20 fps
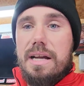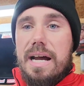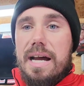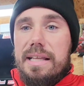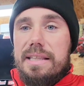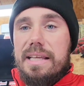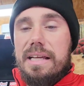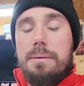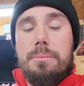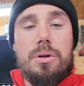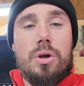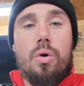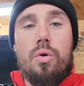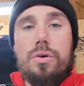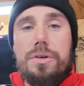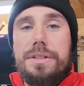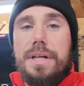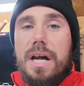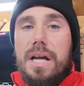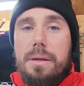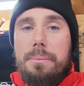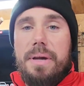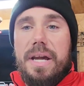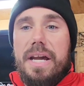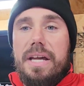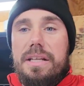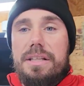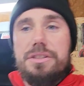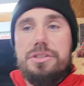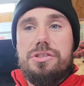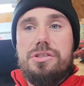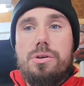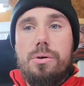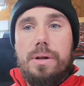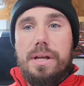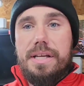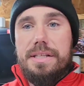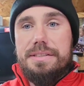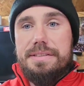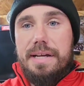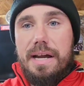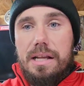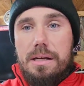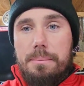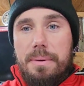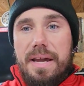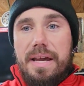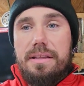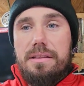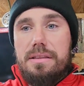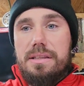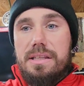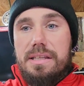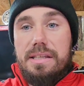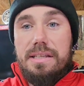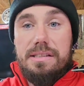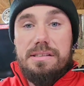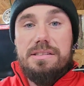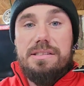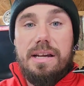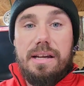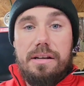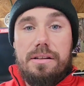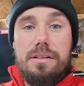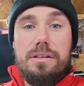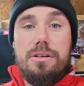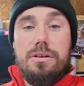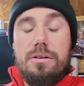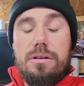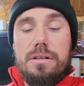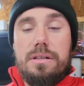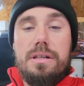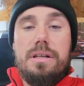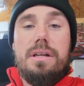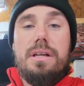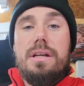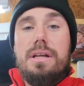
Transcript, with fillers: I think I'm going to order Dynamat and just go ahead and Dynamat the inside of the car.